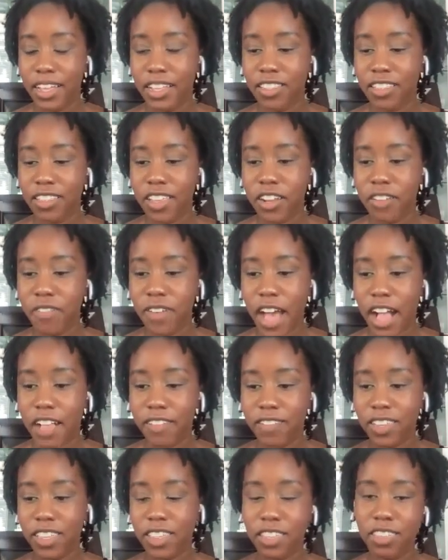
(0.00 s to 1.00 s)
instead of
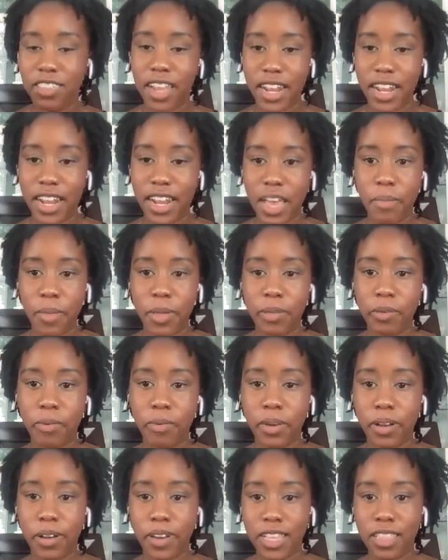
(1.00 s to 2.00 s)
having this dynamic
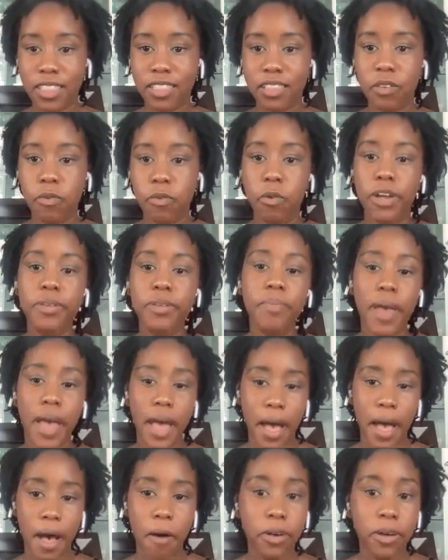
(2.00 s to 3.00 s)
where it's one
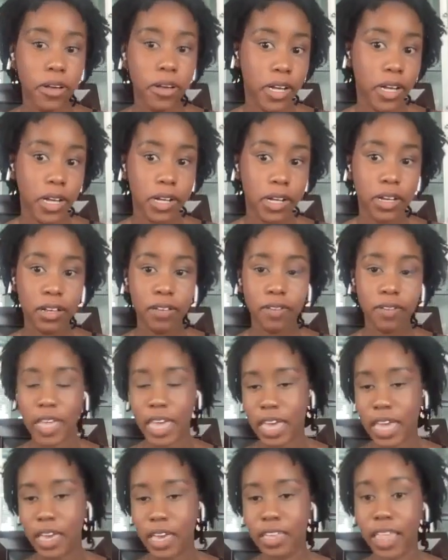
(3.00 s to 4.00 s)
power
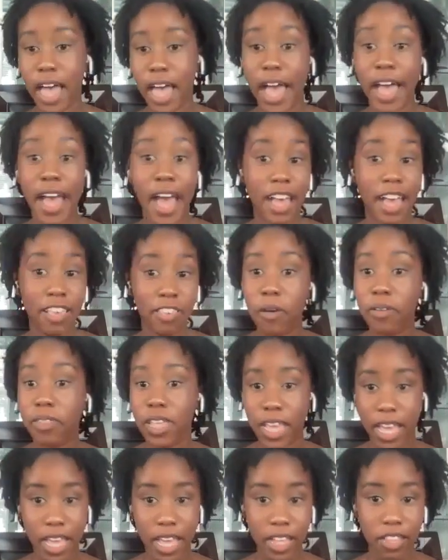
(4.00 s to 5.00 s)
like that has all
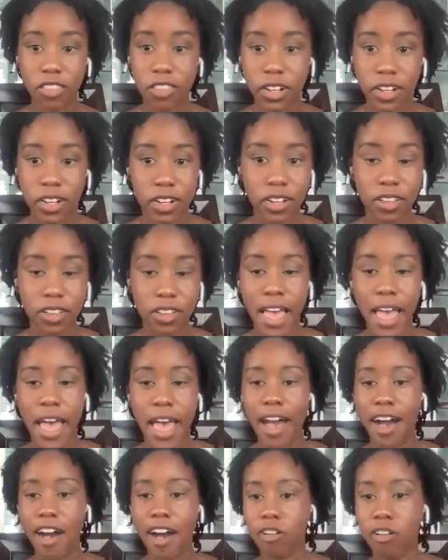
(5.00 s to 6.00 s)
the answers
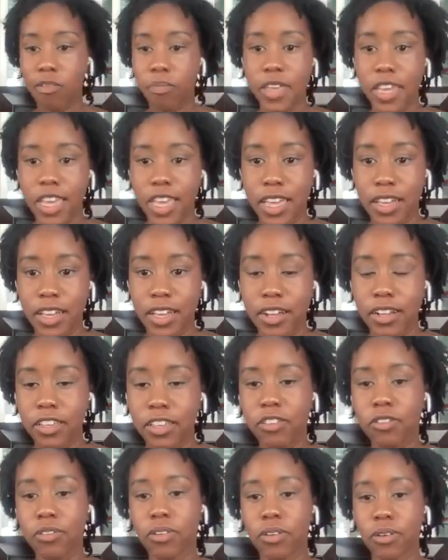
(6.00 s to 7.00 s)
helping
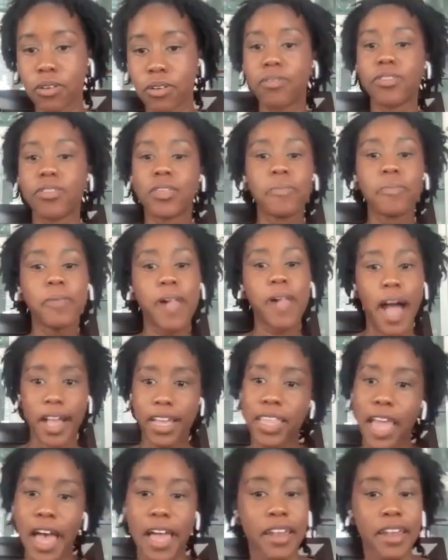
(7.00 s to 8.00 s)
the Black
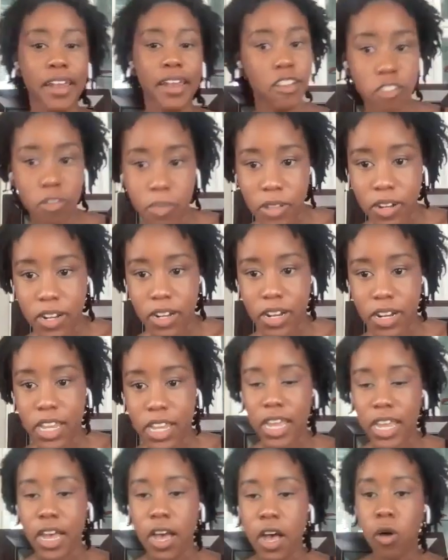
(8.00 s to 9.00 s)
and Latinx
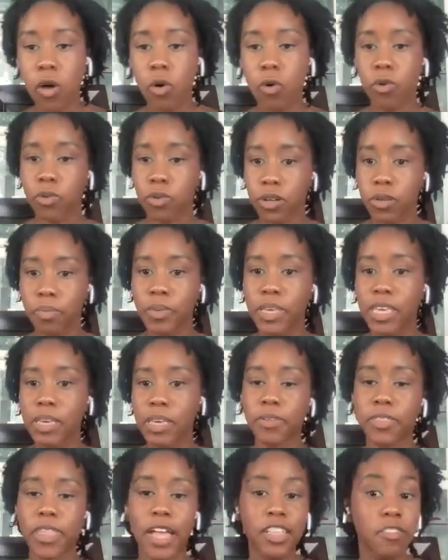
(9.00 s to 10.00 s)
community or
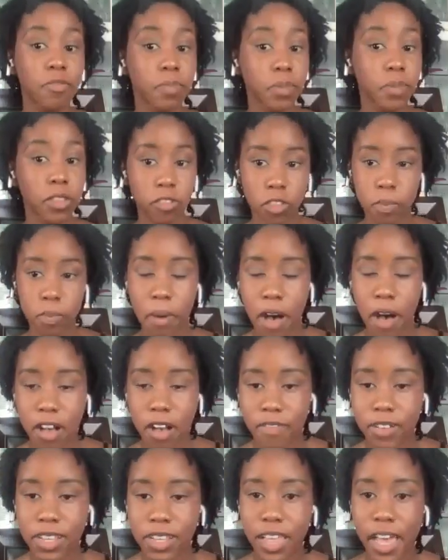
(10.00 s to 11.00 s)
people that live below the
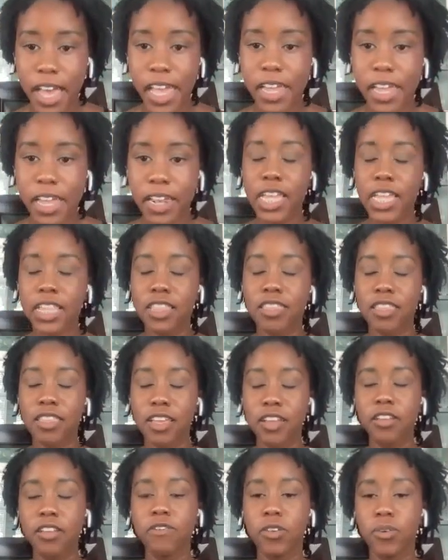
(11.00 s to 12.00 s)
poverty line,
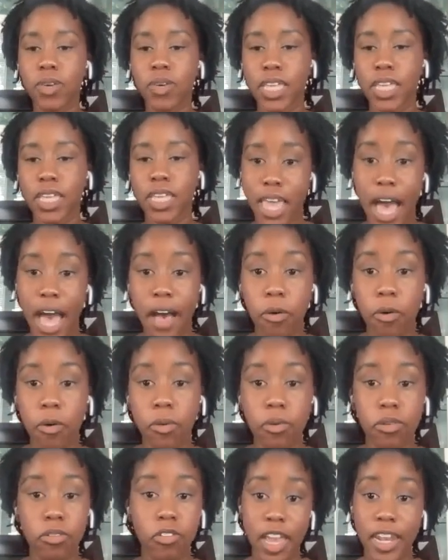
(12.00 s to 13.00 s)
instead of doing that
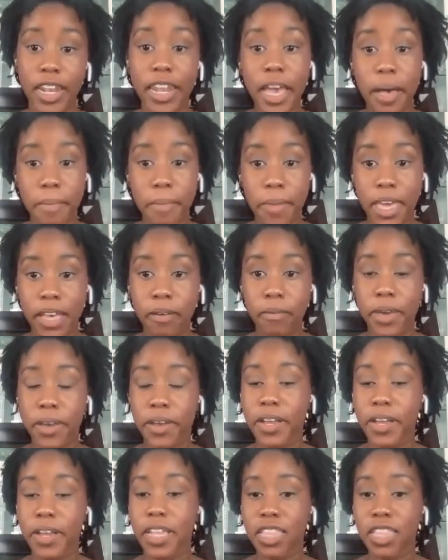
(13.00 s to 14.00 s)
whole dynamic, we
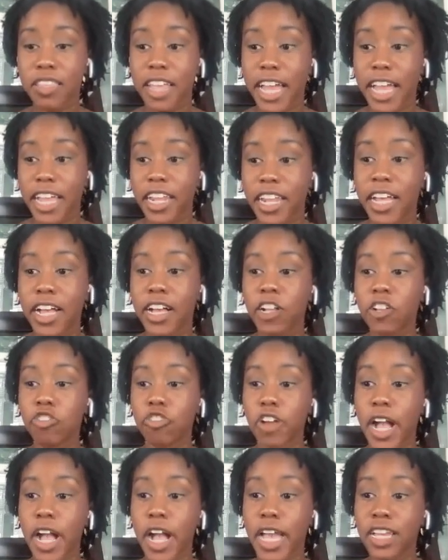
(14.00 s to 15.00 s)
are instead
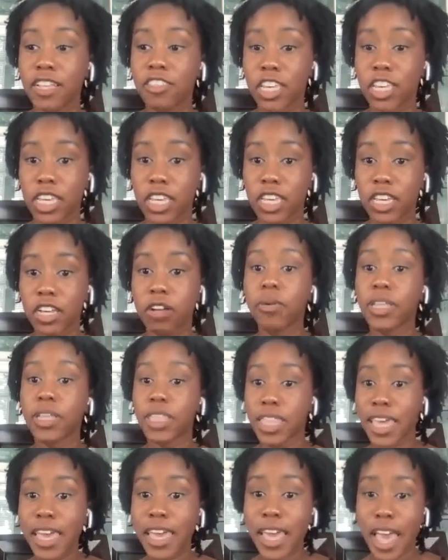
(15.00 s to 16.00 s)
trying to hear what
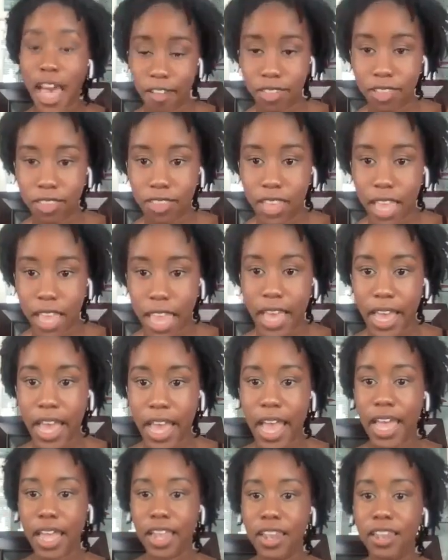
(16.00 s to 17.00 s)
they have to say
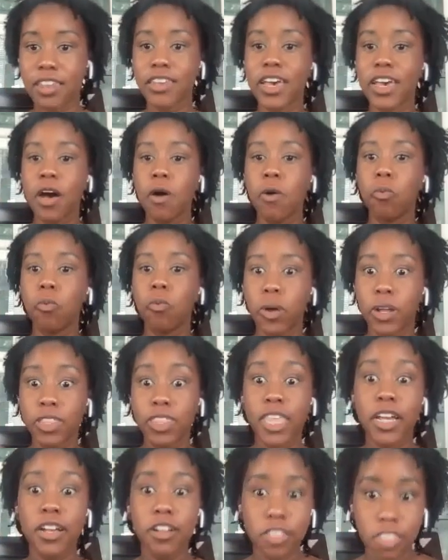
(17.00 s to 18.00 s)
and what
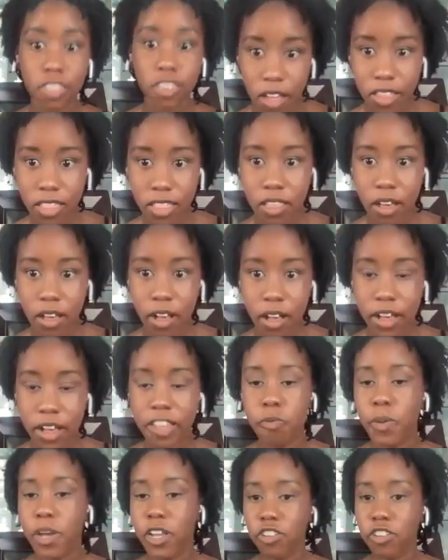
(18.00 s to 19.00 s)
their thoughts are,
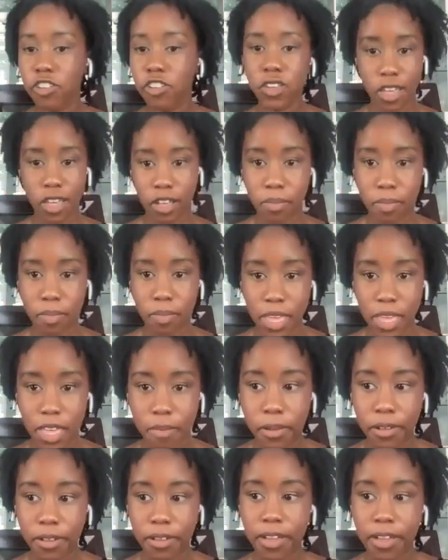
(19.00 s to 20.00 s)
especially young
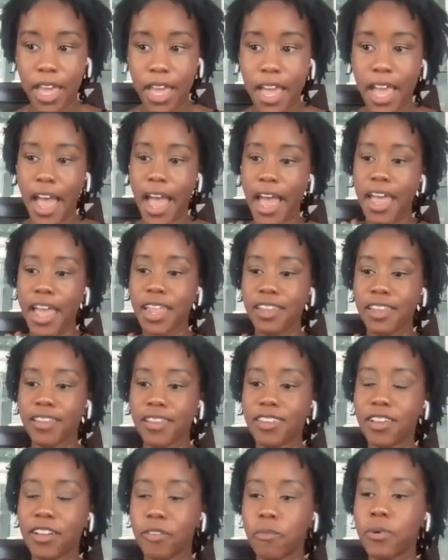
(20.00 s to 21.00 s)
people,
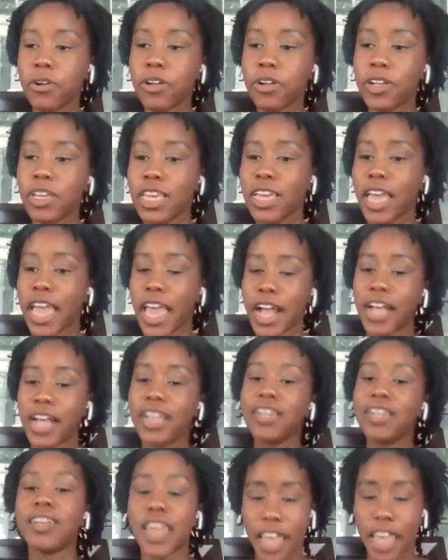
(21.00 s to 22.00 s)
and working
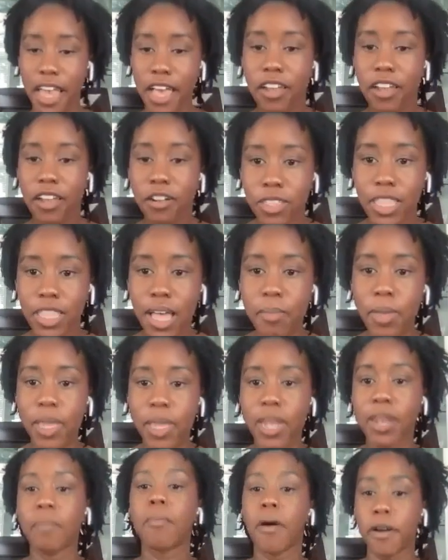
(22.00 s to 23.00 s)
hand in hand with them
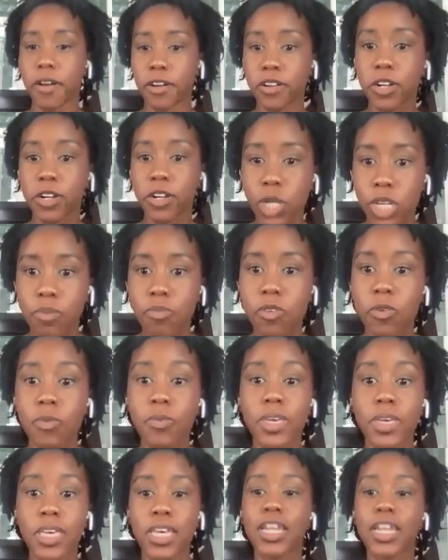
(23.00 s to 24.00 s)
in a partnership so
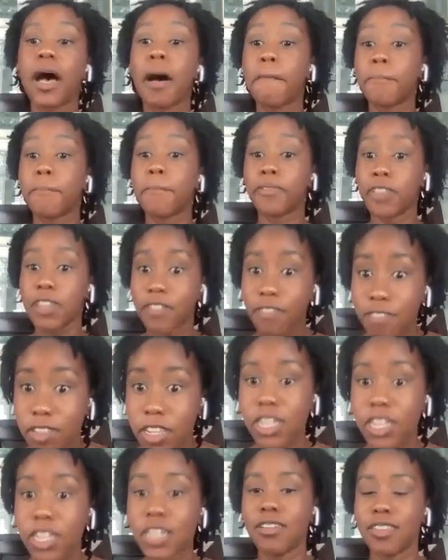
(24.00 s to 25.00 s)
we can uplift
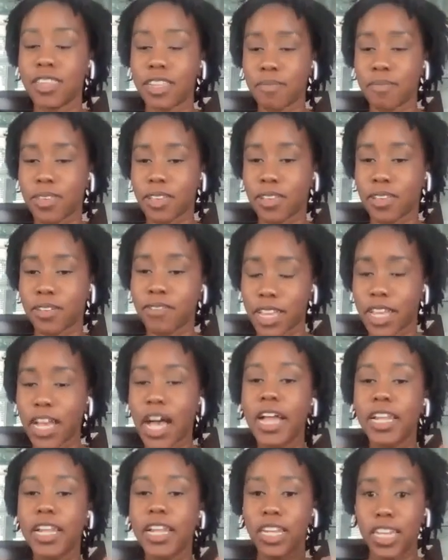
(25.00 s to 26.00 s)
themselves like
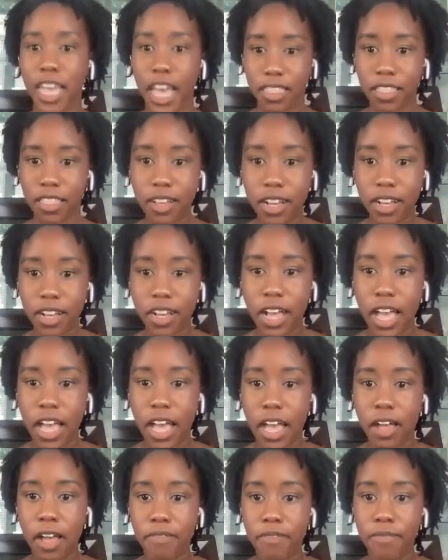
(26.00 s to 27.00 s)
together,
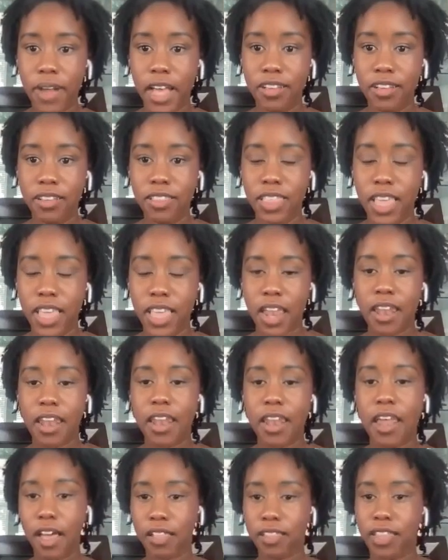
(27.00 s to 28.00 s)
rather than
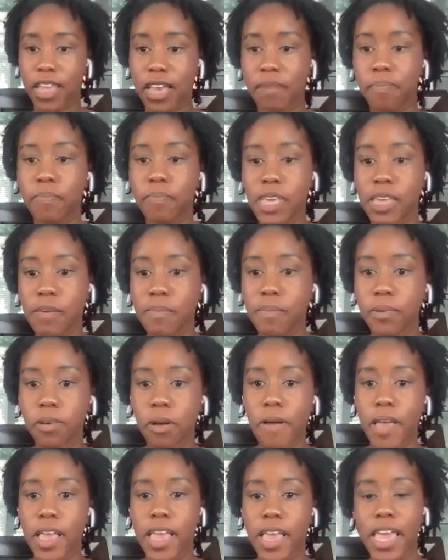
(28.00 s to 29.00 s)
like people
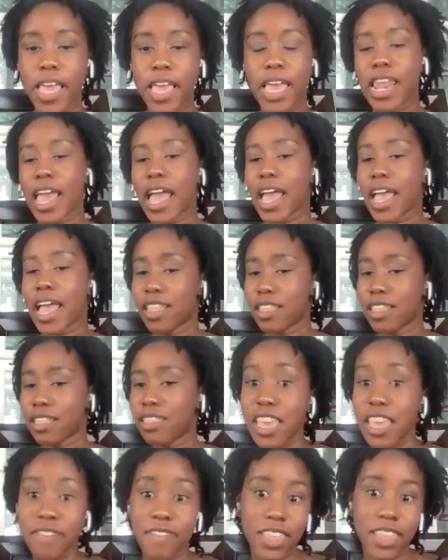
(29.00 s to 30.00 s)
going in and
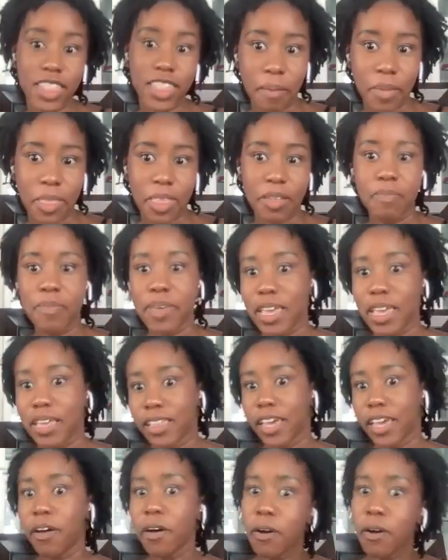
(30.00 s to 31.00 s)
saving them and then being
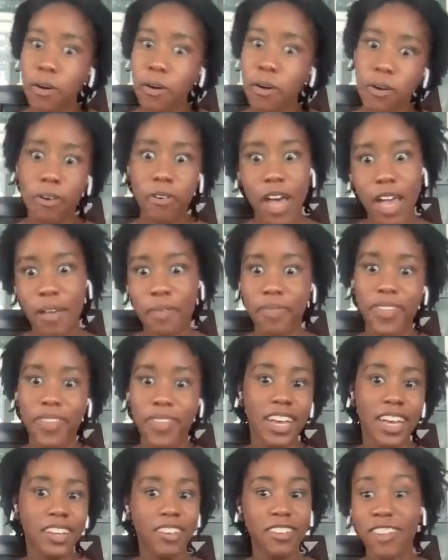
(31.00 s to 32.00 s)
like, oh,
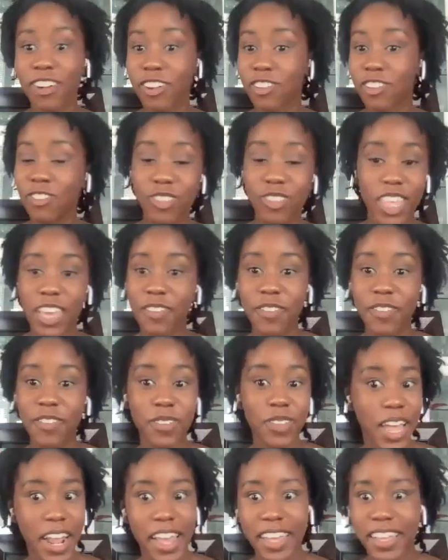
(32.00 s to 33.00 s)
aren't you
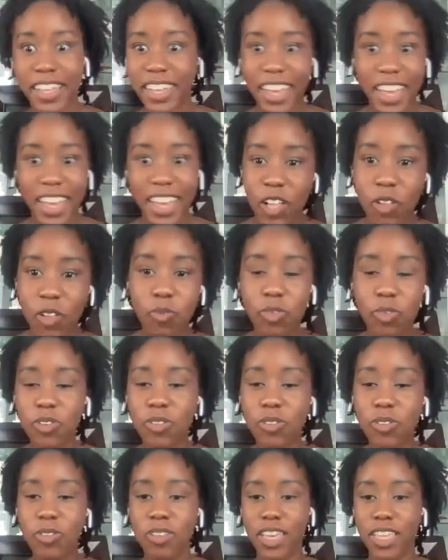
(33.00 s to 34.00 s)
thankful that I helped
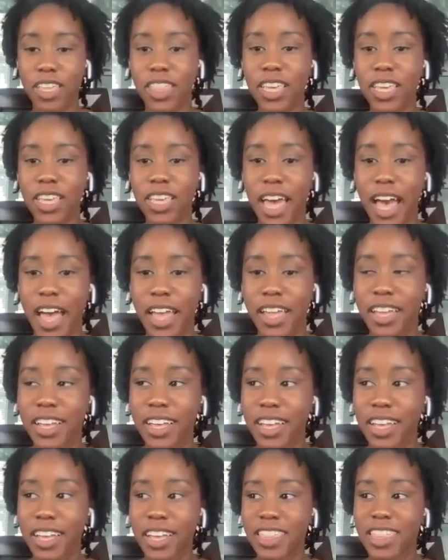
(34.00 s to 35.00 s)
you? Because I think that
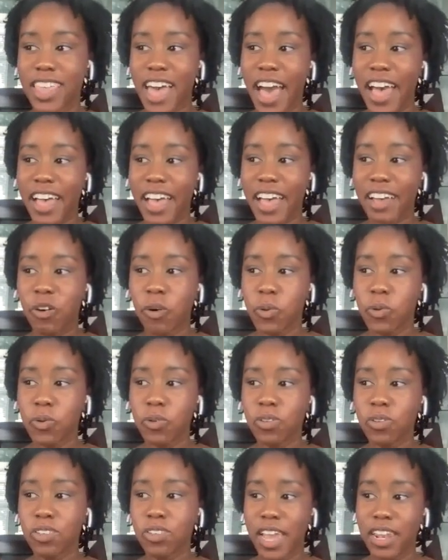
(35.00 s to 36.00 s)
that
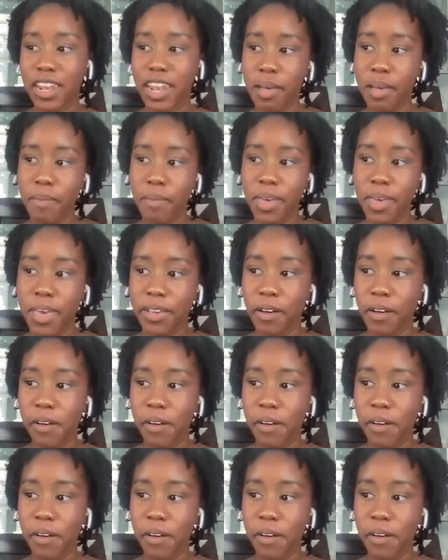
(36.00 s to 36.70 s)
whole dynamic